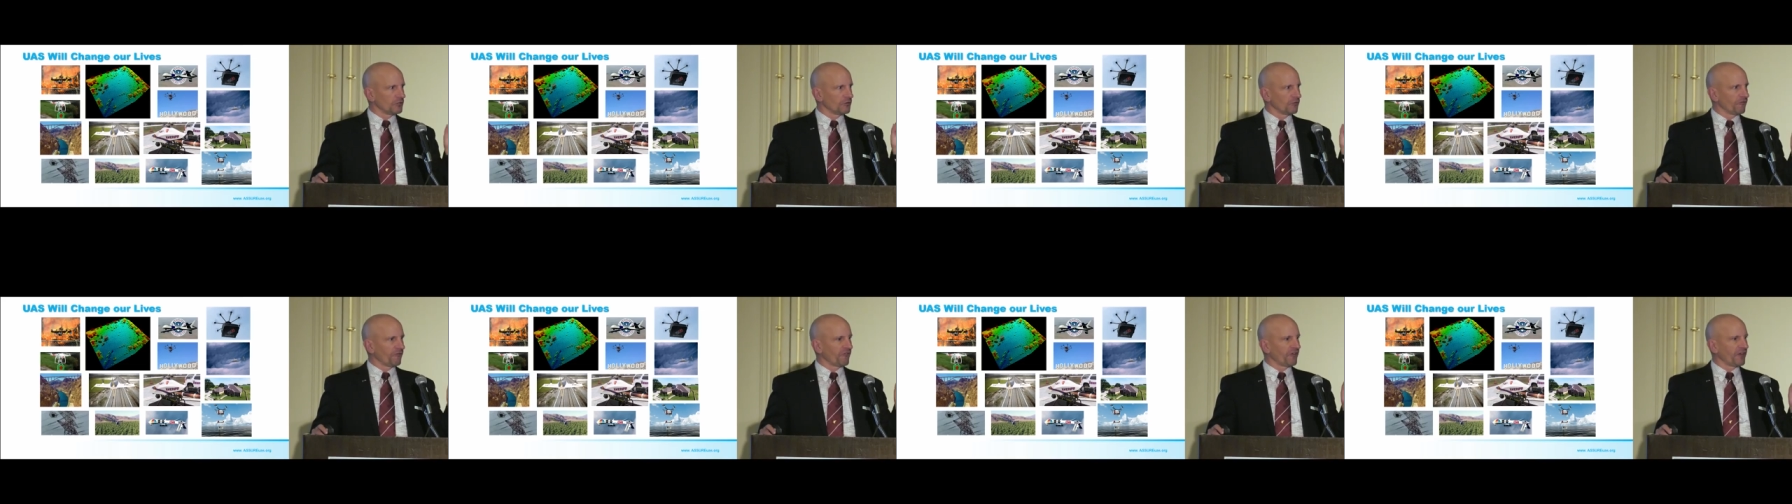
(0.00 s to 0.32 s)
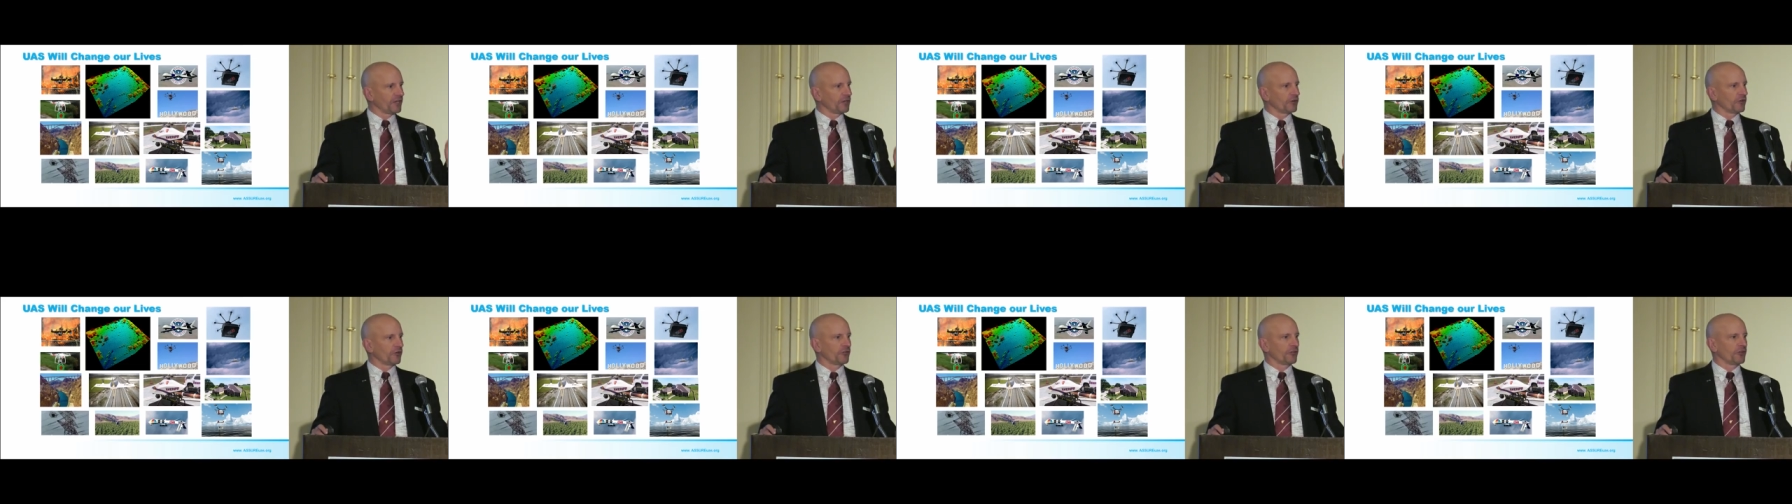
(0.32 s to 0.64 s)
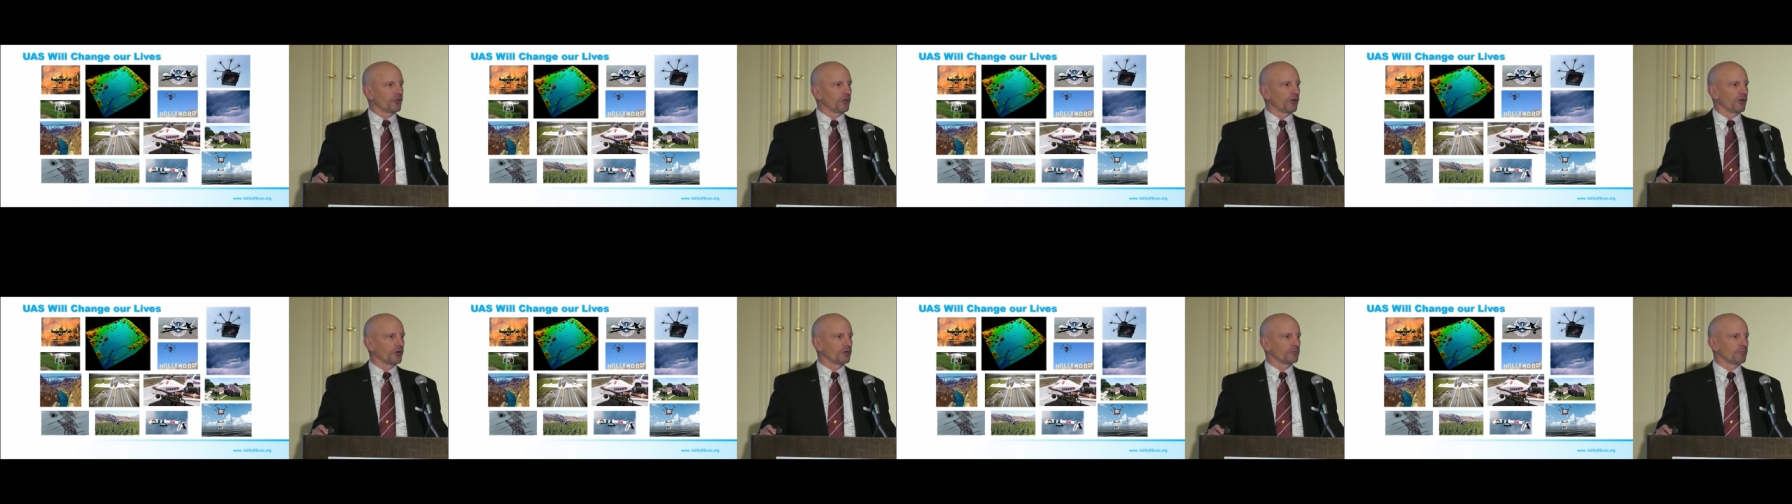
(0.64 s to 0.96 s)
you're fighting on
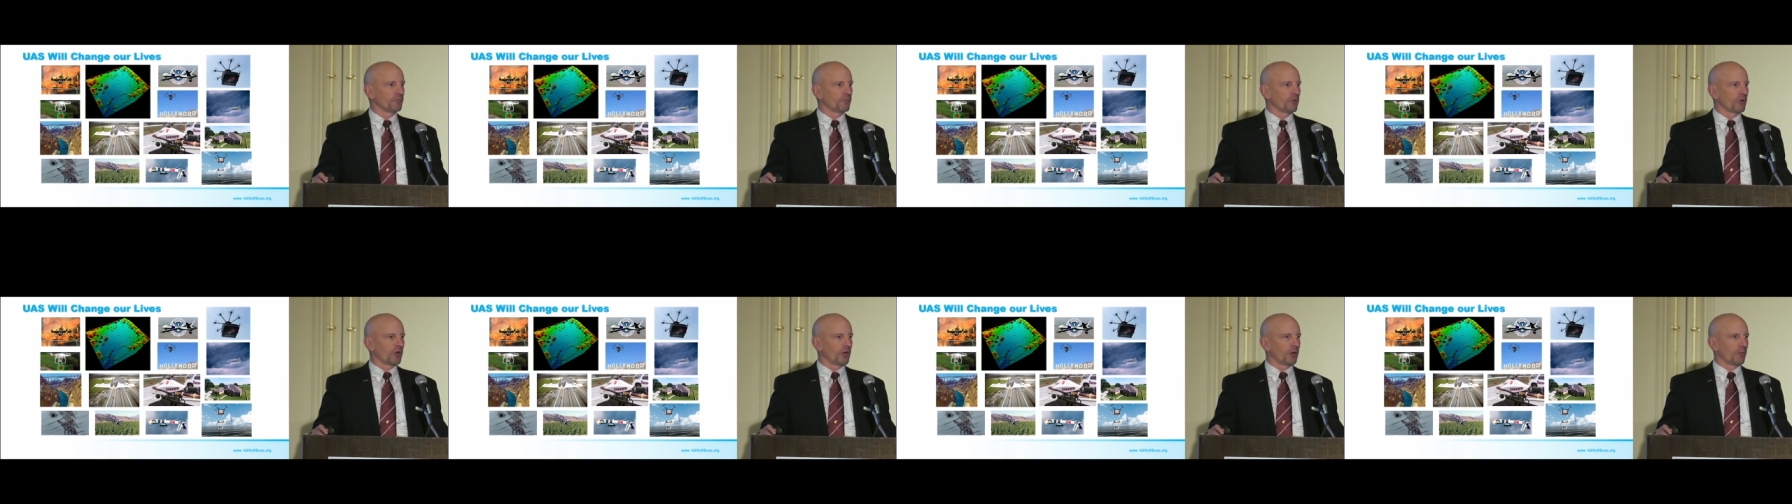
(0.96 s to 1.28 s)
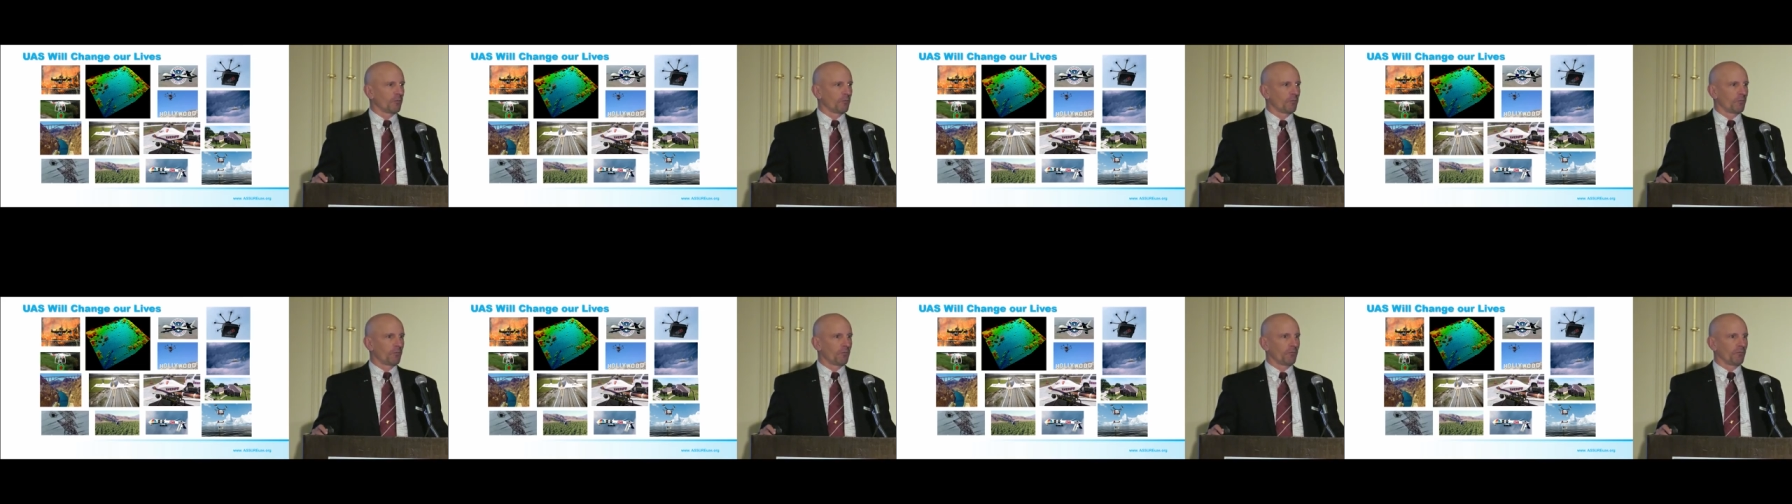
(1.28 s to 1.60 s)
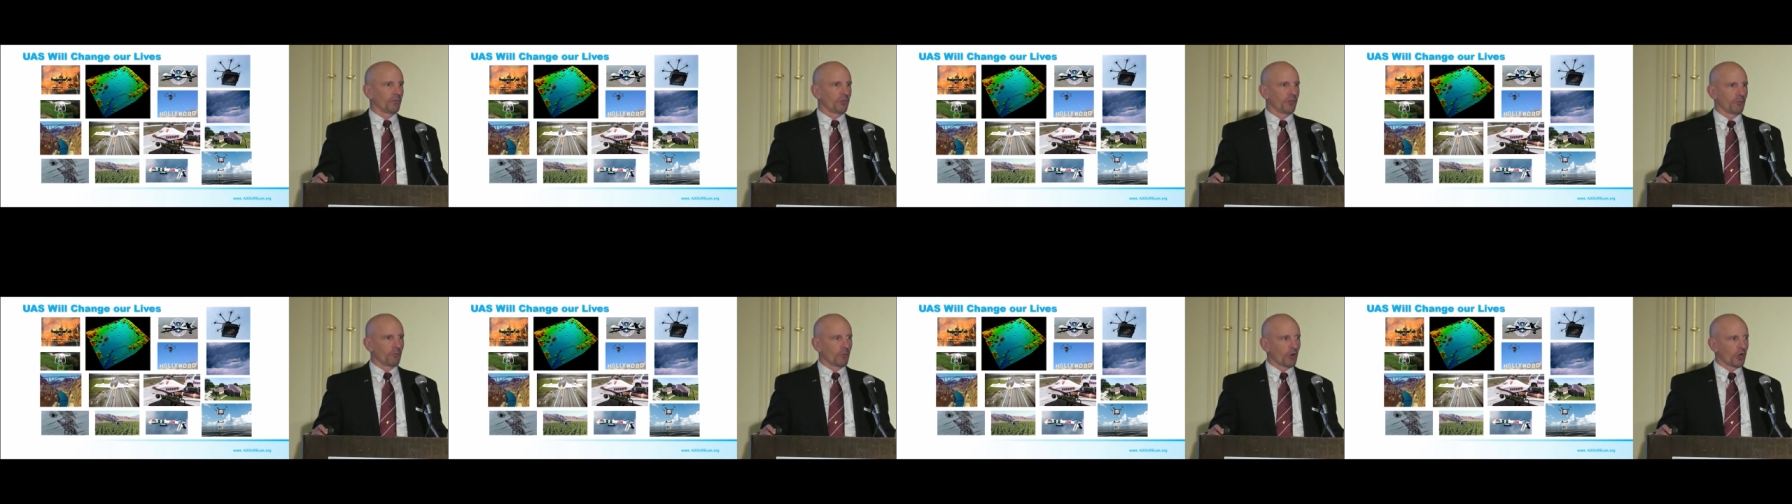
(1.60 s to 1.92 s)
the, art, um,
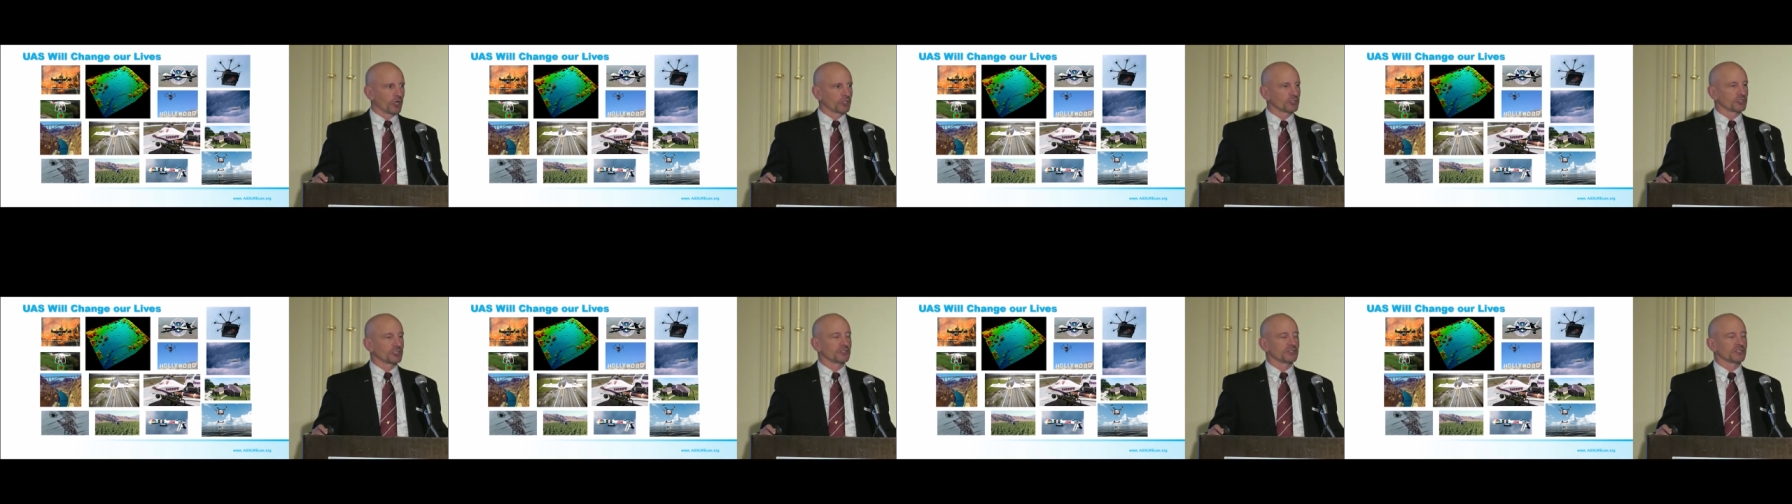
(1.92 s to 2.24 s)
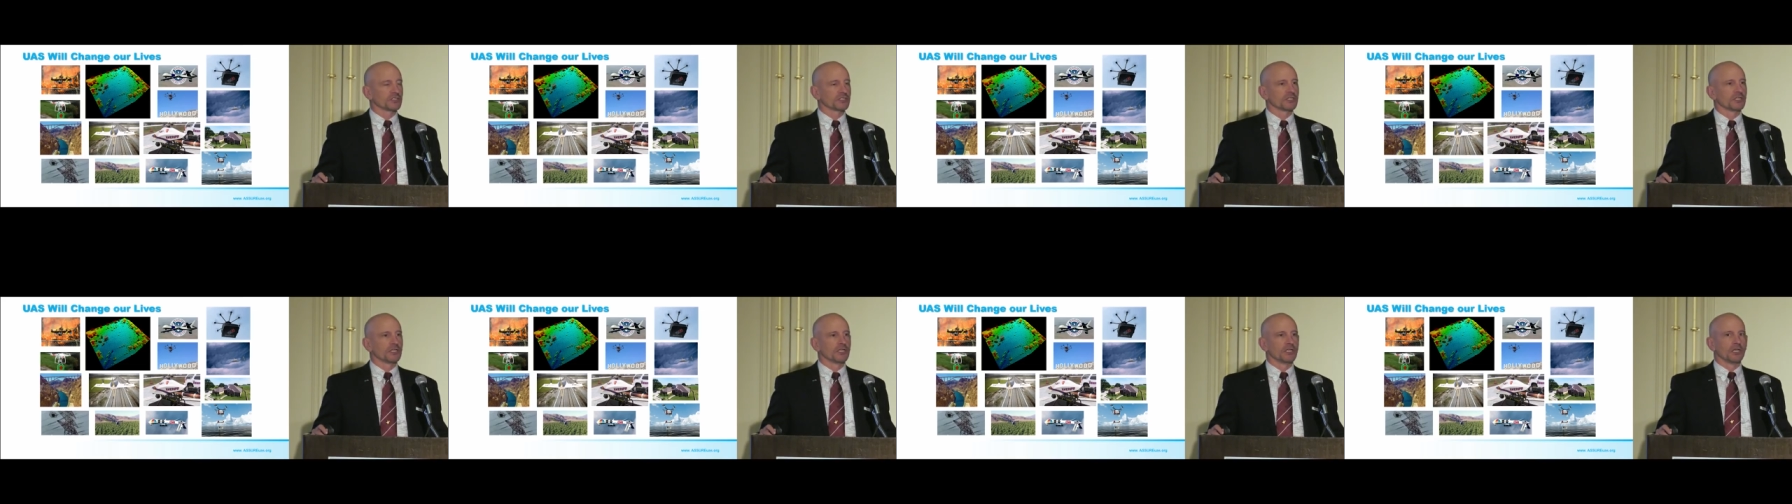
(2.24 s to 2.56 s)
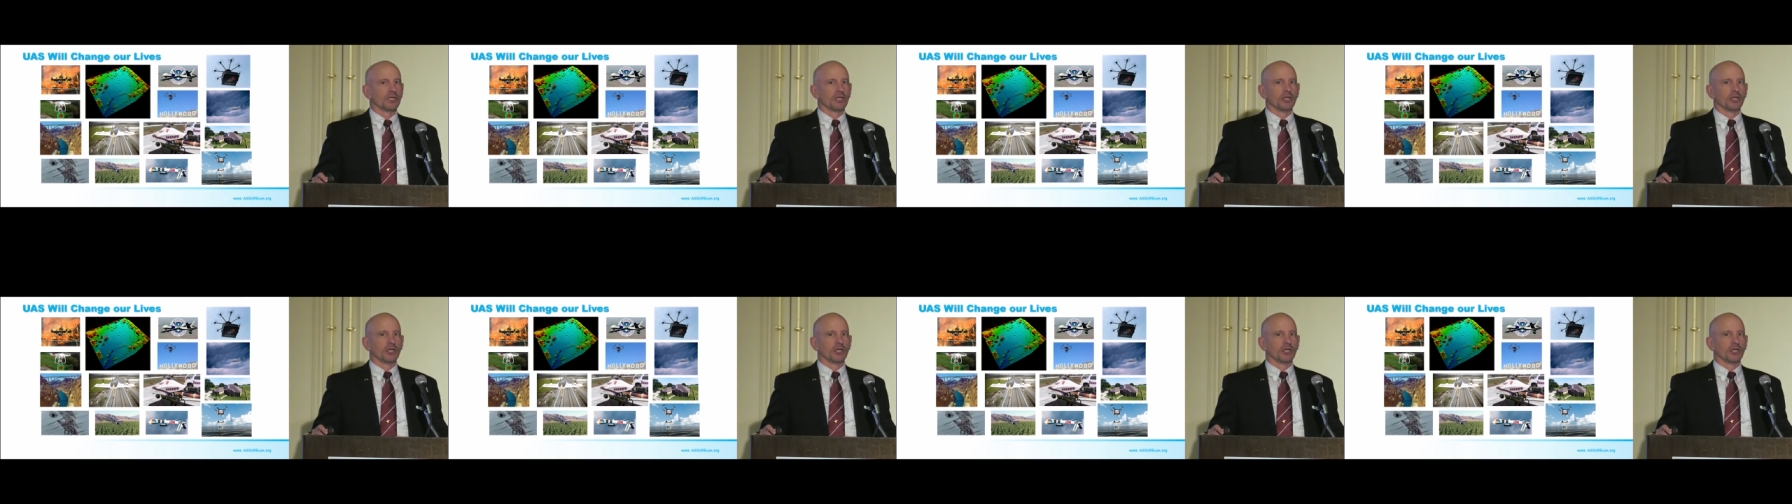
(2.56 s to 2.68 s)
the margins.